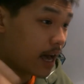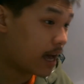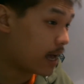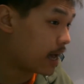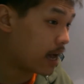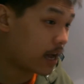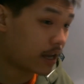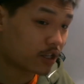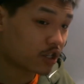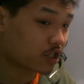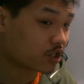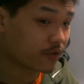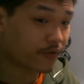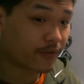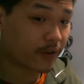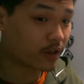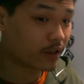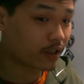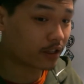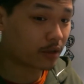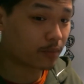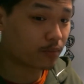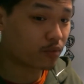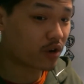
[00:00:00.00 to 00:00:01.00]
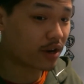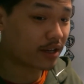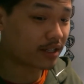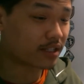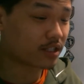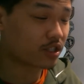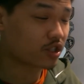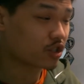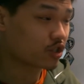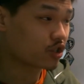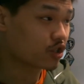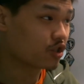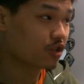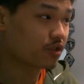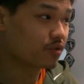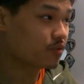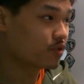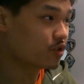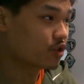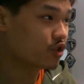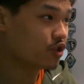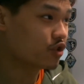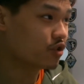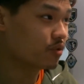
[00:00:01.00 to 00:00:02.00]
I just feel like the price is just
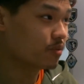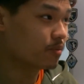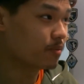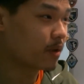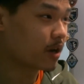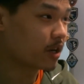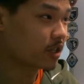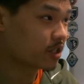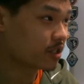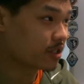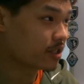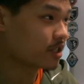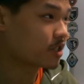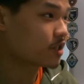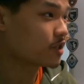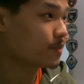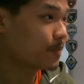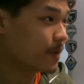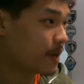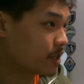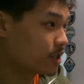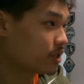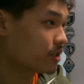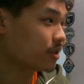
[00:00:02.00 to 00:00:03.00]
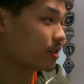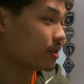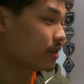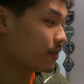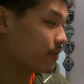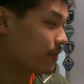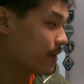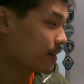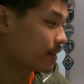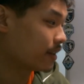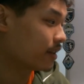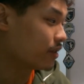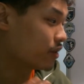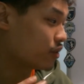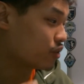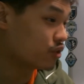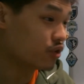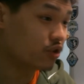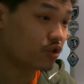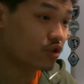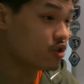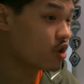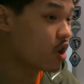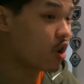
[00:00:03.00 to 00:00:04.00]
too much, and especially the fact that there's
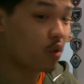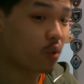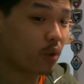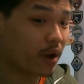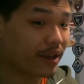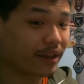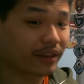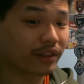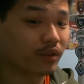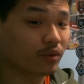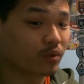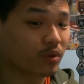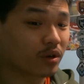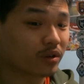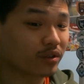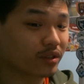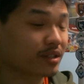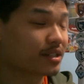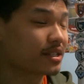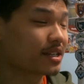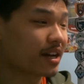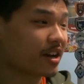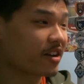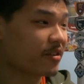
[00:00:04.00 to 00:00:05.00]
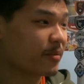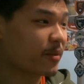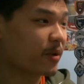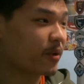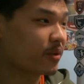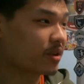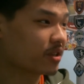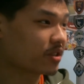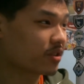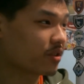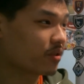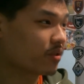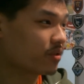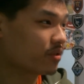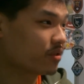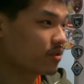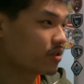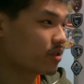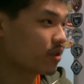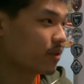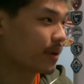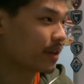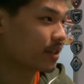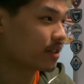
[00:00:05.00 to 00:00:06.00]
no way in the world the Dynamo is
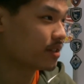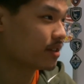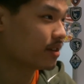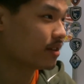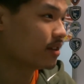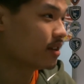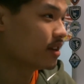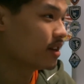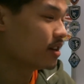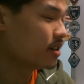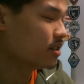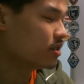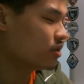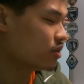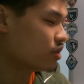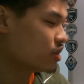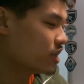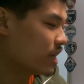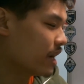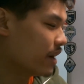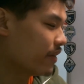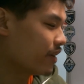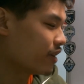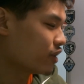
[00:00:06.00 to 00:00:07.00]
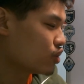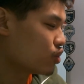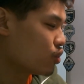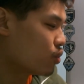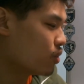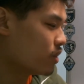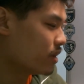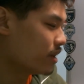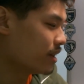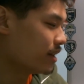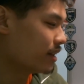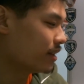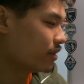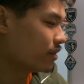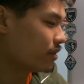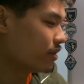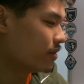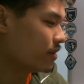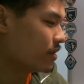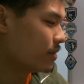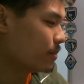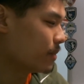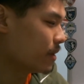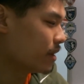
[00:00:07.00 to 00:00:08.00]
going to shell out 20 and
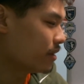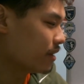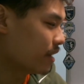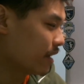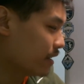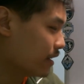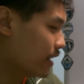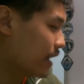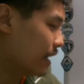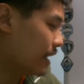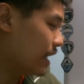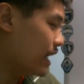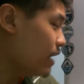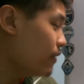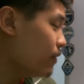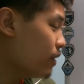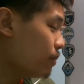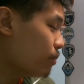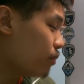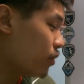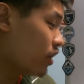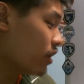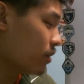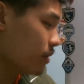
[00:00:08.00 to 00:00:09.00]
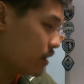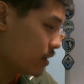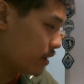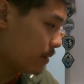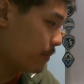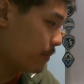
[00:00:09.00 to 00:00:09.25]
30 million. Like, even probably